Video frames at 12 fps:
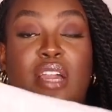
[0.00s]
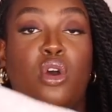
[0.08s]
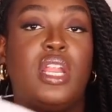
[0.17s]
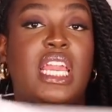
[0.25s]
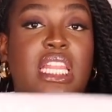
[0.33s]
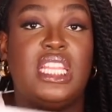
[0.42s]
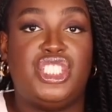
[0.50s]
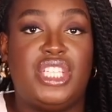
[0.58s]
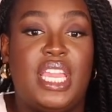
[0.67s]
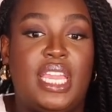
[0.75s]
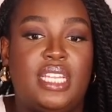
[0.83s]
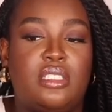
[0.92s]
I got it in the
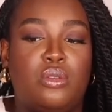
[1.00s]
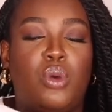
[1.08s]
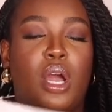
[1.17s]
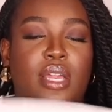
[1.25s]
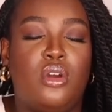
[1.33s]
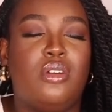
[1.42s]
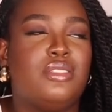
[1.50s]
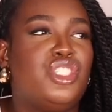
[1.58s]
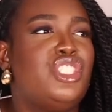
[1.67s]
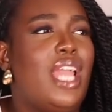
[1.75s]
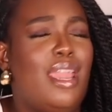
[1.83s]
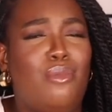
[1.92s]
shade, well, I got,
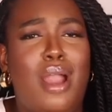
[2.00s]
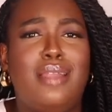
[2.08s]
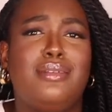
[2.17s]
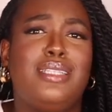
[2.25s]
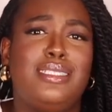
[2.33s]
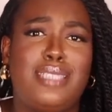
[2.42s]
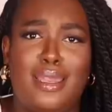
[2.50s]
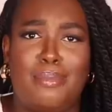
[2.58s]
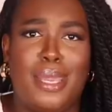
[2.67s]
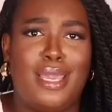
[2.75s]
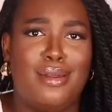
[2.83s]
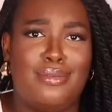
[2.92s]
shade, what? This ain't a
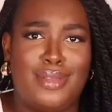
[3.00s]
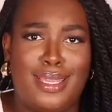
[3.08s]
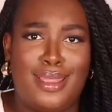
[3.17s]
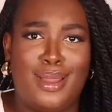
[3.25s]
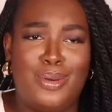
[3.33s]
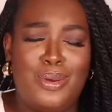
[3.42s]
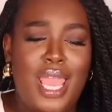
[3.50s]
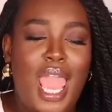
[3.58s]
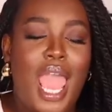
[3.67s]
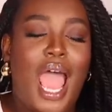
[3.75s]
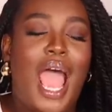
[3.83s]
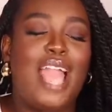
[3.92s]
makeup video.
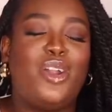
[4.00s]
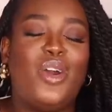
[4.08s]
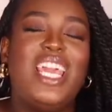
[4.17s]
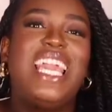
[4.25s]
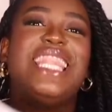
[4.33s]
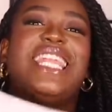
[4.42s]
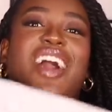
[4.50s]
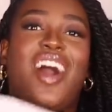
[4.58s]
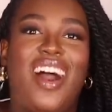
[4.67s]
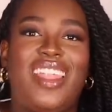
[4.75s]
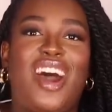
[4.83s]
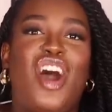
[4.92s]
I got it in the
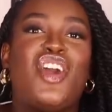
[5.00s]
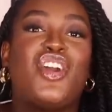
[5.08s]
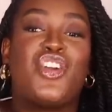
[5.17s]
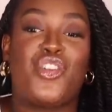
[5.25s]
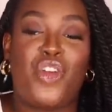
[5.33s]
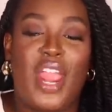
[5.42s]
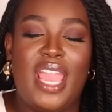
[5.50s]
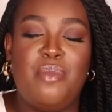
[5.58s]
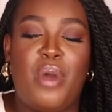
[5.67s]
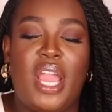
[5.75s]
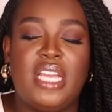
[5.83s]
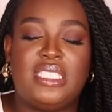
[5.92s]
color gray,
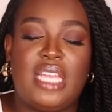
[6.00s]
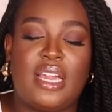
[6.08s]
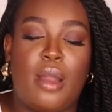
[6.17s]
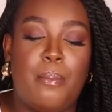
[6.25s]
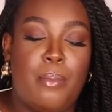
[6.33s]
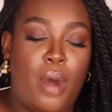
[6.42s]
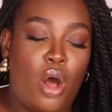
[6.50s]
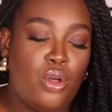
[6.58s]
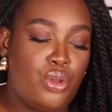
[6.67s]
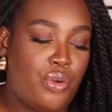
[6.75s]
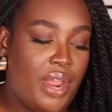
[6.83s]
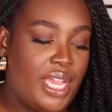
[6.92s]
but it's like a
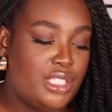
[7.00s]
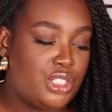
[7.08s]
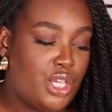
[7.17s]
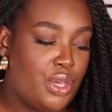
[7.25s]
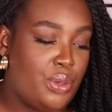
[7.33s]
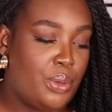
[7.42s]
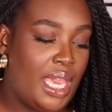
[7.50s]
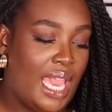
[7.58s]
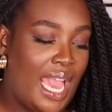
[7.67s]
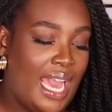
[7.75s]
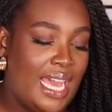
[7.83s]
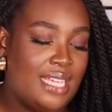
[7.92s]
mild gray. So it
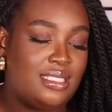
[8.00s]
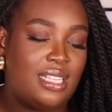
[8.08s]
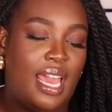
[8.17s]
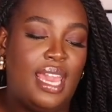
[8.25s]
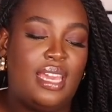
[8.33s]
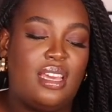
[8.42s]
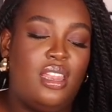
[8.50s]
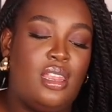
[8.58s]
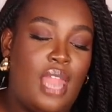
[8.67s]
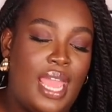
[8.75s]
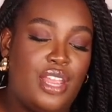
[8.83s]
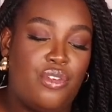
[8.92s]
has like
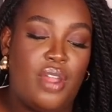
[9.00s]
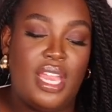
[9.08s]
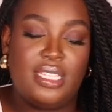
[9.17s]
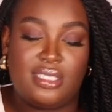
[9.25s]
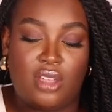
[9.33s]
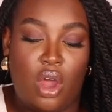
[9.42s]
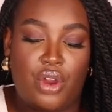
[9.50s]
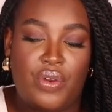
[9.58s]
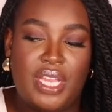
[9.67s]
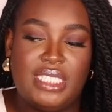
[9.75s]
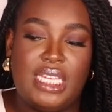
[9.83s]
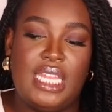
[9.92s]
light grays, dark
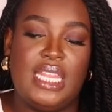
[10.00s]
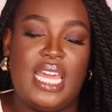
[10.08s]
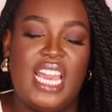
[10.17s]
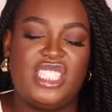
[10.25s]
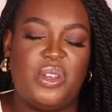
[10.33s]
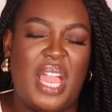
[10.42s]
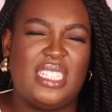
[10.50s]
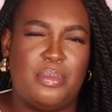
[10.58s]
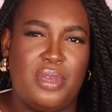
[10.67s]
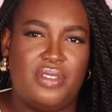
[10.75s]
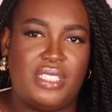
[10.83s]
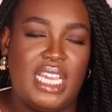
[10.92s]
grays in there. So it has a
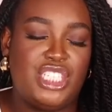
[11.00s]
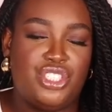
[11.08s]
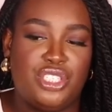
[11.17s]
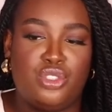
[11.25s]
bit of texture.